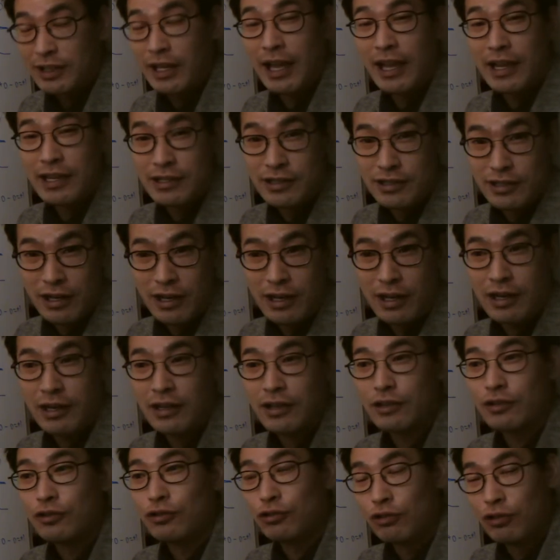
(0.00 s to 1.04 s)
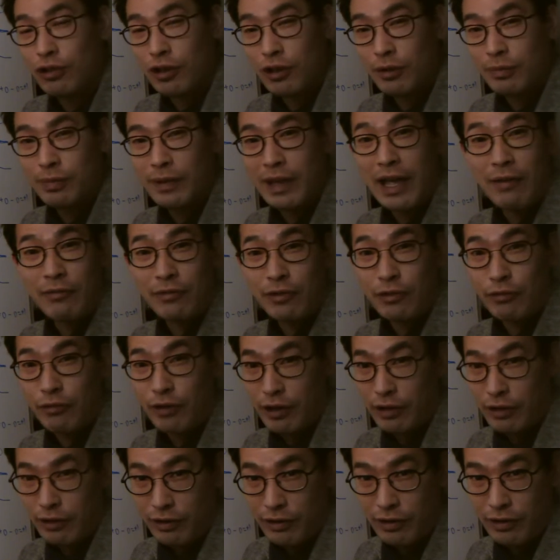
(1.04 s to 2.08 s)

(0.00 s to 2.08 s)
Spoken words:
Asia, Europe, everywhere.